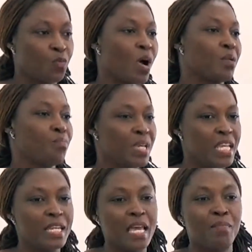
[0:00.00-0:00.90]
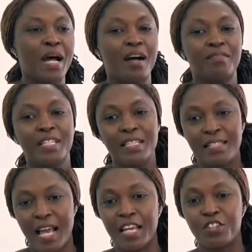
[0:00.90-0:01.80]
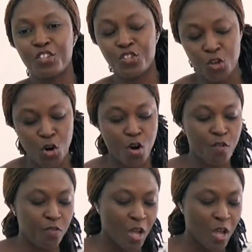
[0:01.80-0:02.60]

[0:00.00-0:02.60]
What made them have the desire to serve?